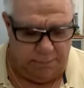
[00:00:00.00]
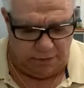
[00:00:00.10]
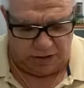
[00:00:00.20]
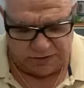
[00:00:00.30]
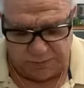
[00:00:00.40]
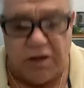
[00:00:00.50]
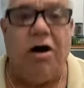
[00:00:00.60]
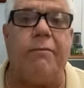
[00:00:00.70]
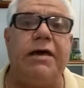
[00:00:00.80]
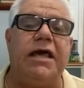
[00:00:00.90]
Because we
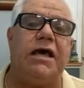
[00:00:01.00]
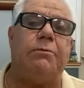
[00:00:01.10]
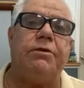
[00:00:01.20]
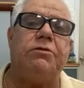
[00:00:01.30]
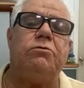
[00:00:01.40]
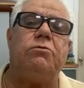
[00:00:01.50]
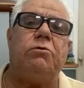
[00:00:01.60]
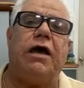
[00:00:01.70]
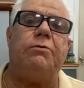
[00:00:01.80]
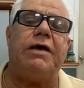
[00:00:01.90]
come here and we do
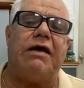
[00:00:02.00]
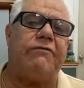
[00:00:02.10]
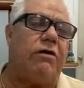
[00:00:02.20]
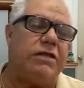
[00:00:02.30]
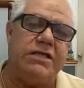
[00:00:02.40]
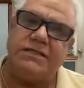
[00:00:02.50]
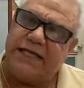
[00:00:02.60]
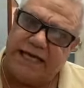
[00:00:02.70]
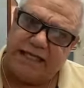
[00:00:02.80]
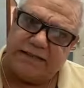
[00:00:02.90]
and we have all these
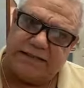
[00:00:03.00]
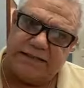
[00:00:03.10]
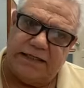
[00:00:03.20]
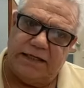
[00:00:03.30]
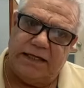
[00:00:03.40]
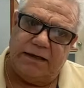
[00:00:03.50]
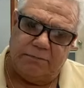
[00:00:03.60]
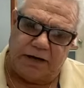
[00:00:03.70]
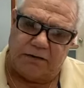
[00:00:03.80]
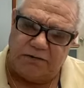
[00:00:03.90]
things.
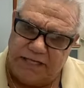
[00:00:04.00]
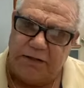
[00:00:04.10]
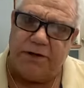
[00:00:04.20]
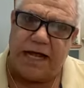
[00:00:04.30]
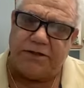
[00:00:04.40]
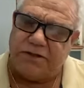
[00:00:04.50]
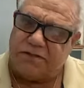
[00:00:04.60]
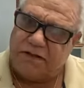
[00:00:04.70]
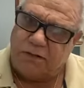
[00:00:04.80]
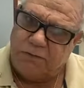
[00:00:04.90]
But I'm going to deal with that
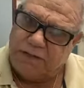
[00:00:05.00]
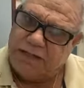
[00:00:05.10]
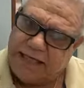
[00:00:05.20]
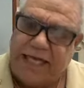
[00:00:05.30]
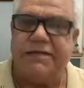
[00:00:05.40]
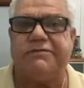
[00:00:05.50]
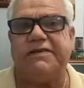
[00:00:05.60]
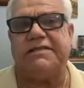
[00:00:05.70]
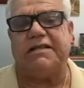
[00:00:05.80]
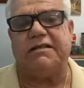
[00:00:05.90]
just now in the king's
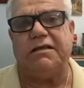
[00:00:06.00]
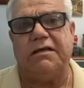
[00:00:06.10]
visit.